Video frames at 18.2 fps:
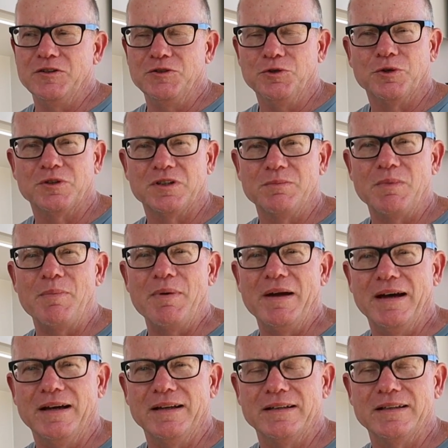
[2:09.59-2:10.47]
talked to them
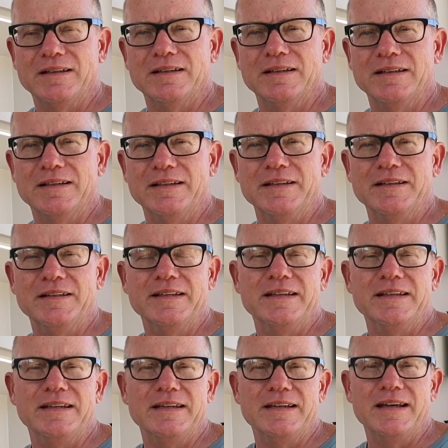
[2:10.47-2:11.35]
about
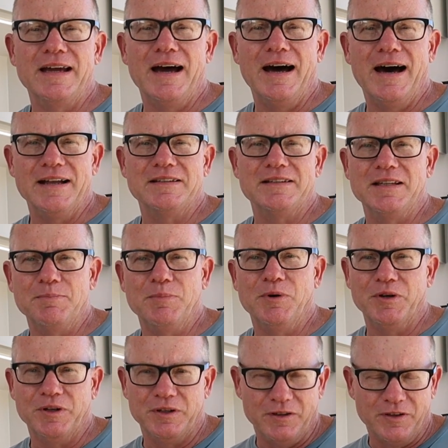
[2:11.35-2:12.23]
the under the
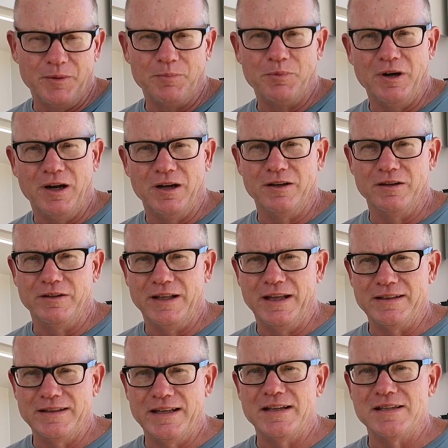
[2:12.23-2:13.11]
bonnet of the Prado,
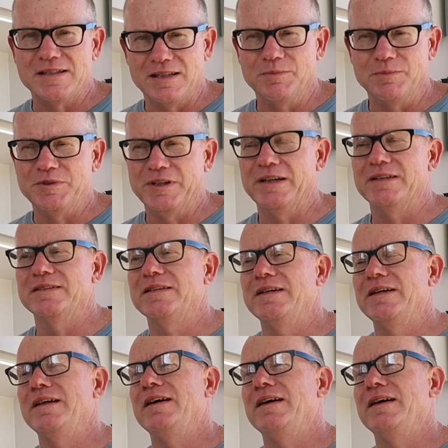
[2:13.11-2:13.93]
that subject.